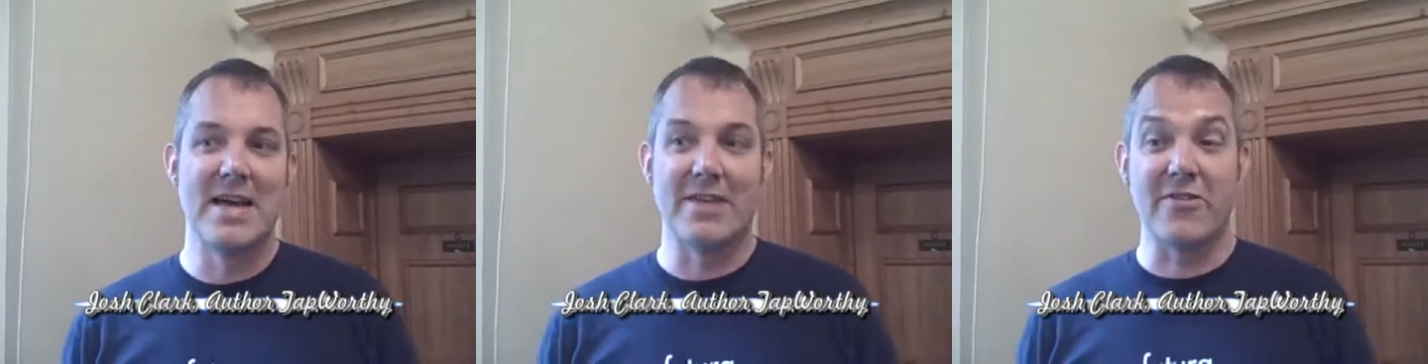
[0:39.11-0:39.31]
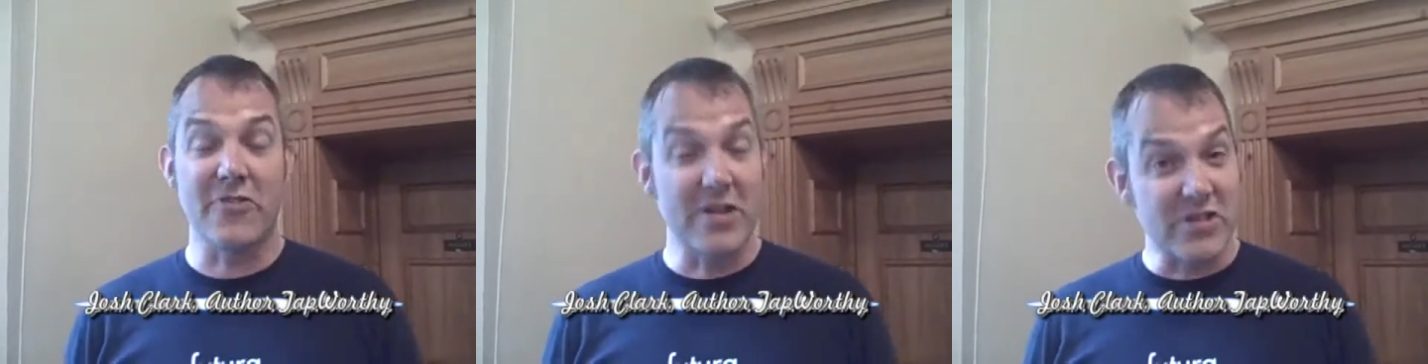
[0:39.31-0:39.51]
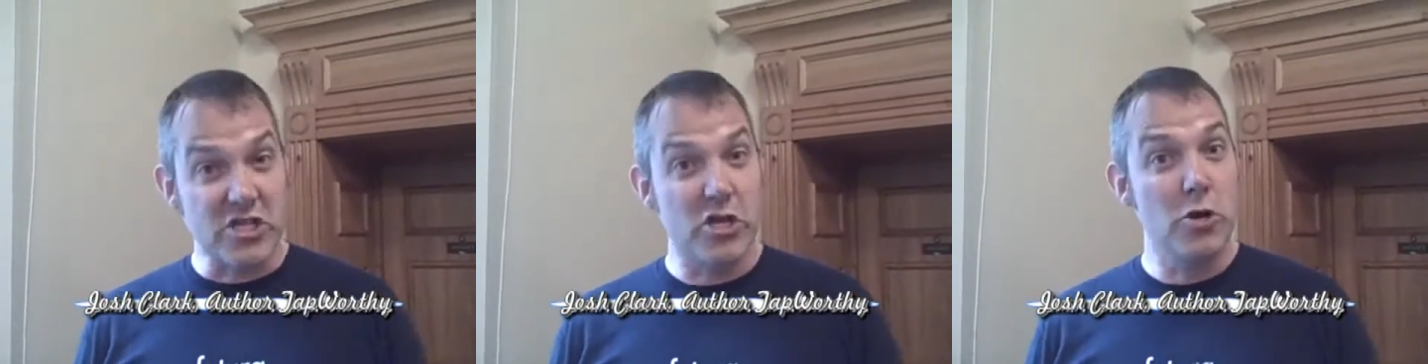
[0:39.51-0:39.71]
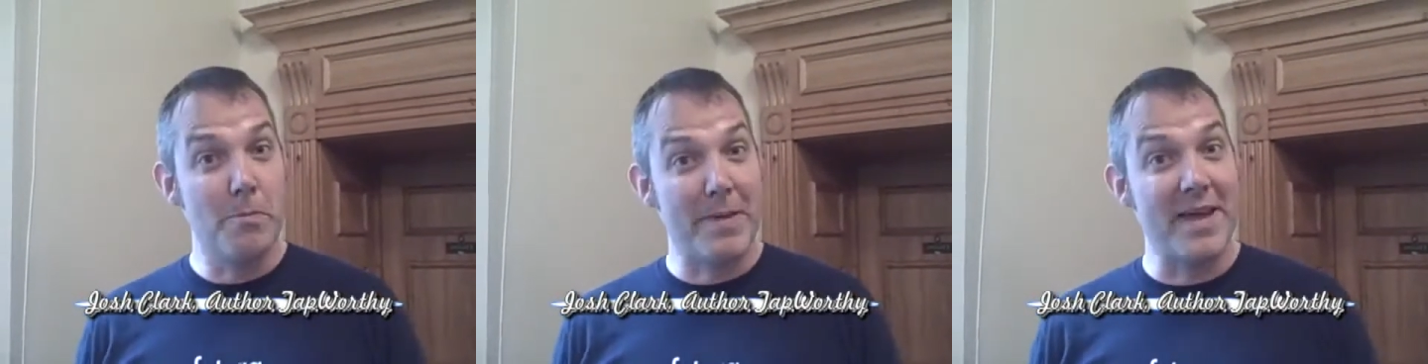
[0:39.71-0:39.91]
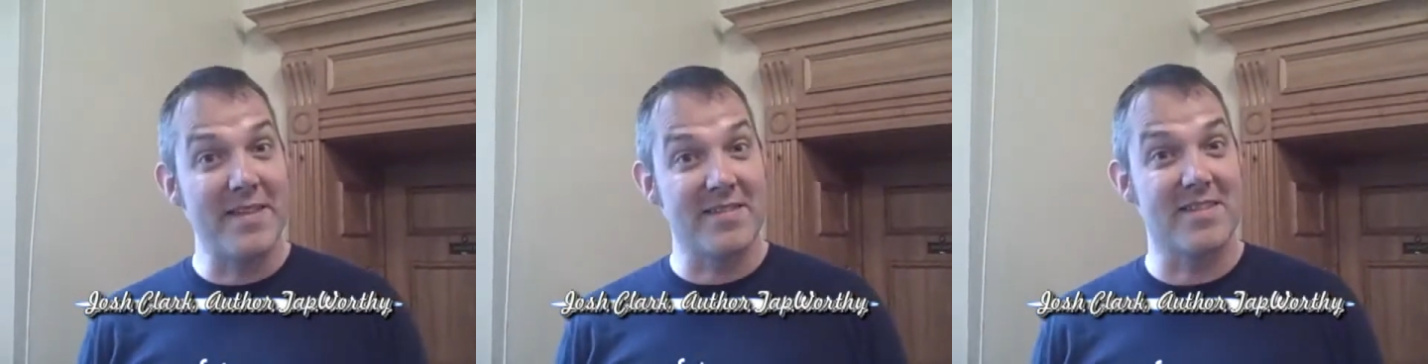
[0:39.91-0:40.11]
And there's sort of
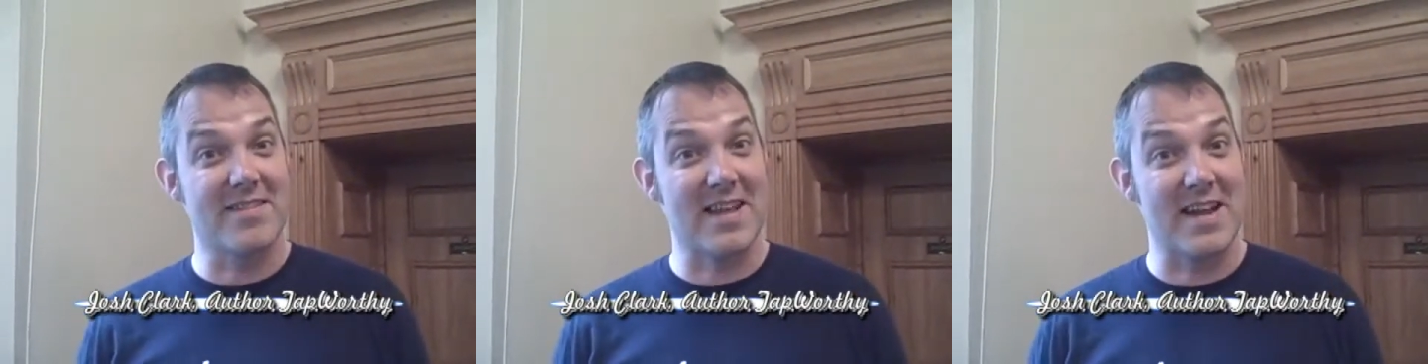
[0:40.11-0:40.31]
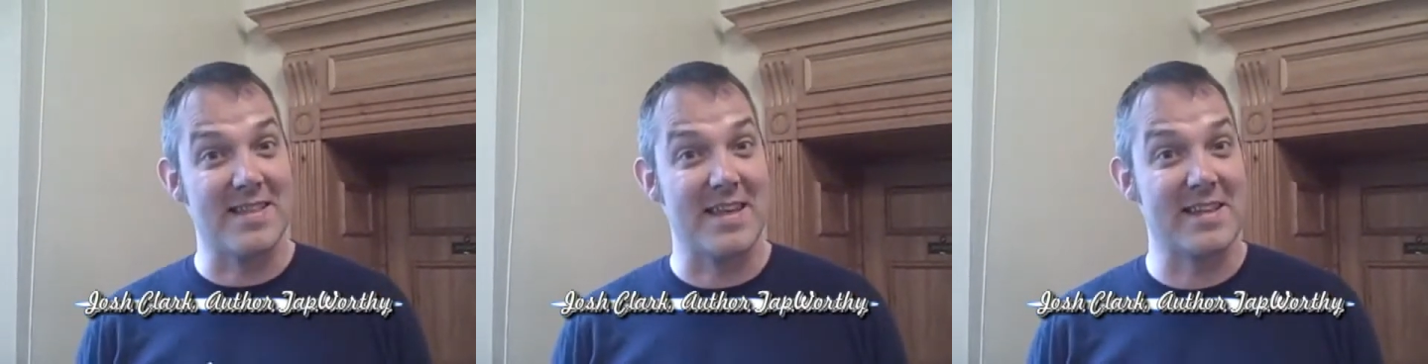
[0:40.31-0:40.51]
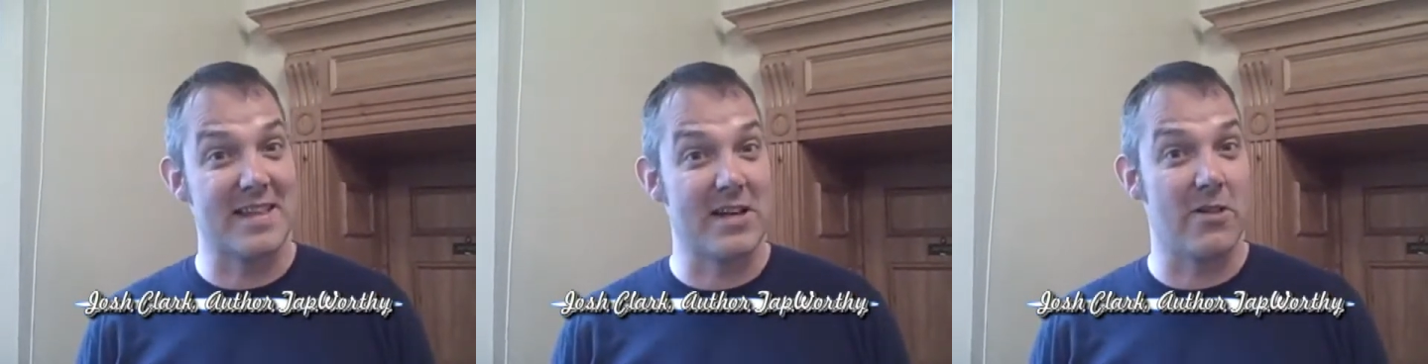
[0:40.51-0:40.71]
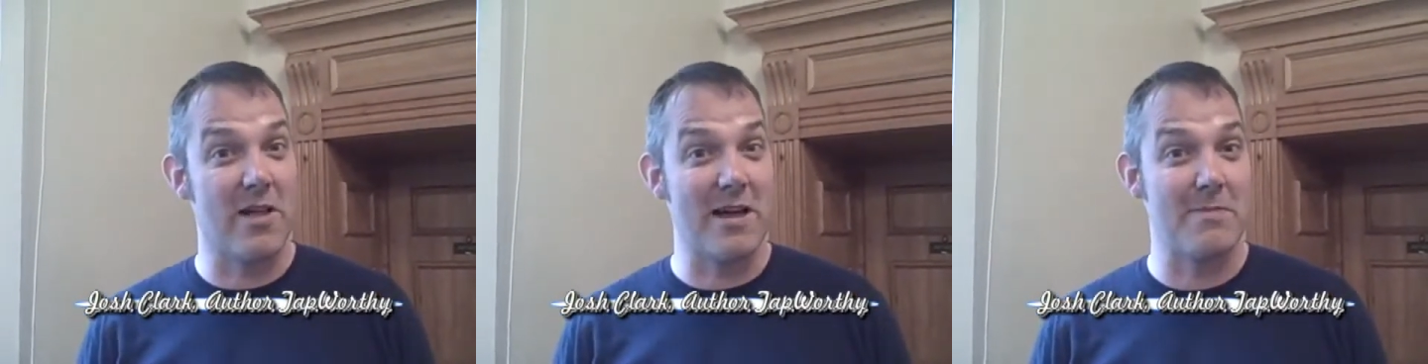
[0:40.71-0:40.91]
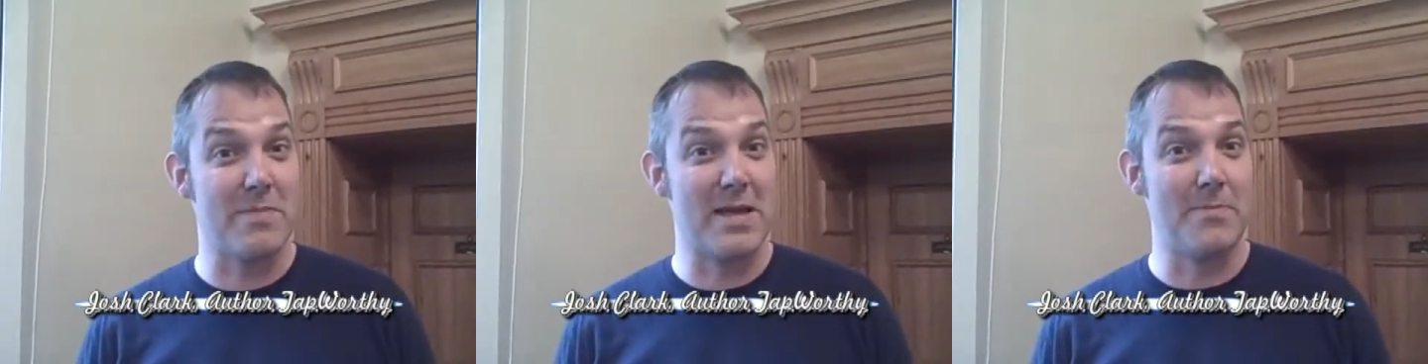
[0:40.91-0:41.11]
two pieces that I think that a
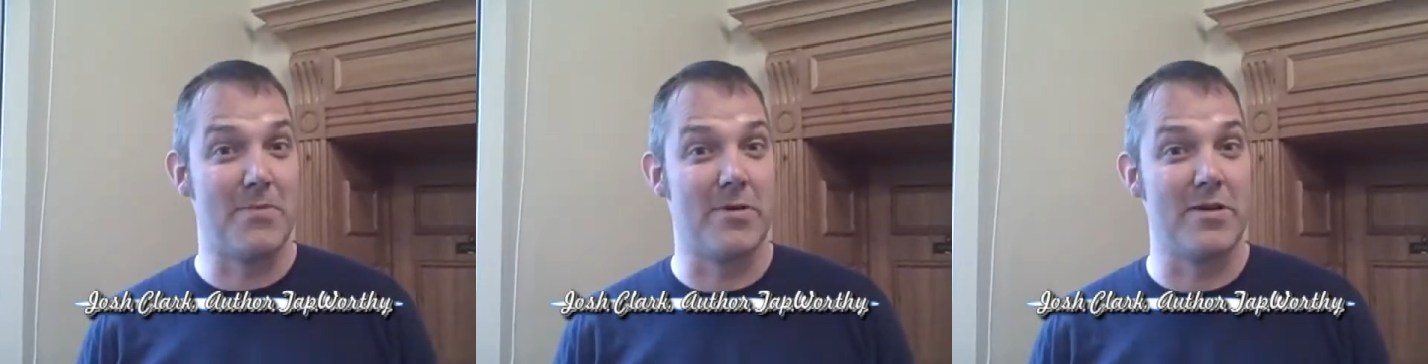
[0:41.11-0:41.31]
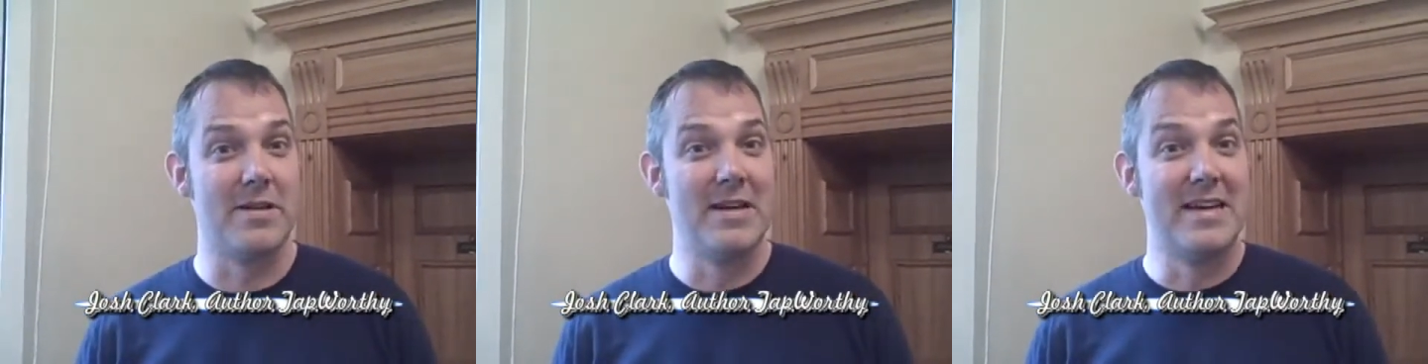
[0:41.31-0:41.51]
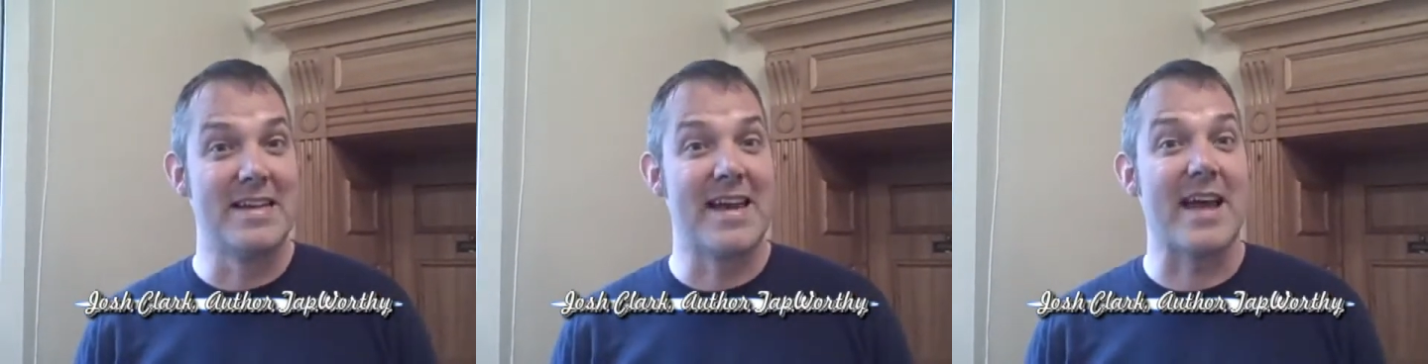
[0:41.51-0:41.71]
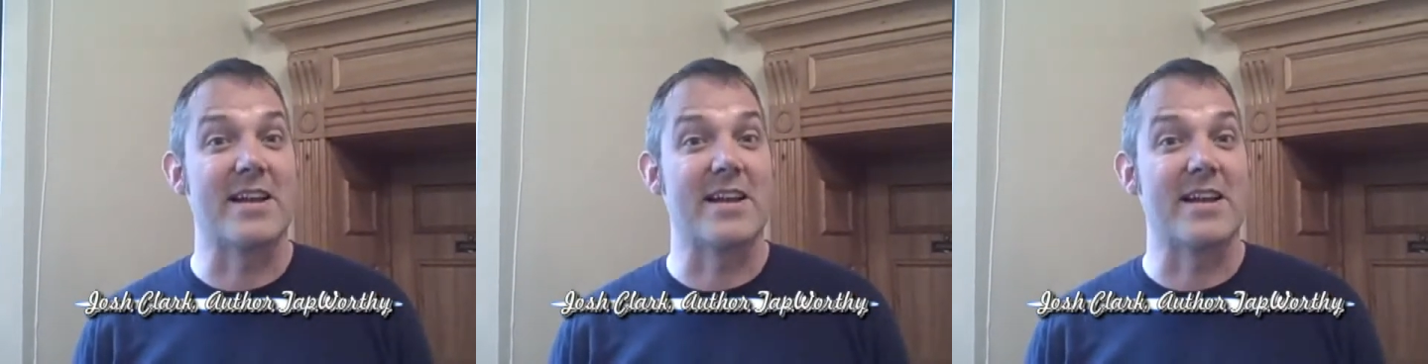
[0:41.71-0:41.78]
lot of people